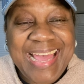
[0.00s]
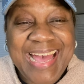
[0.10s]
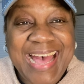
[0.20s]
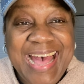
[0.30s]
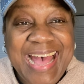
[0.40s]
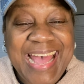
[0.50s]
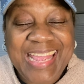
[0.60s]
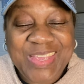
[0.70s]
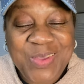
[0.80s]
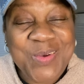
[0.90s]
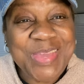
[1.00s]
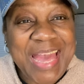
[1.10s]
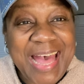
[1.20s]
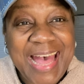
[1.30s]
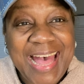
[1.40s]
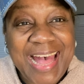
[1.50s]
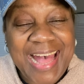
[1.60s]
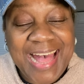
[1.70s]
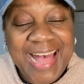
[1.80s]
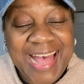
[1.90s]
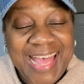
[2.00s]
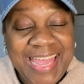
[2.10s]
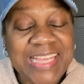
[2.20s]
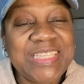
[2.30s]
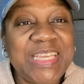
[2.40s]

Hi, you guys.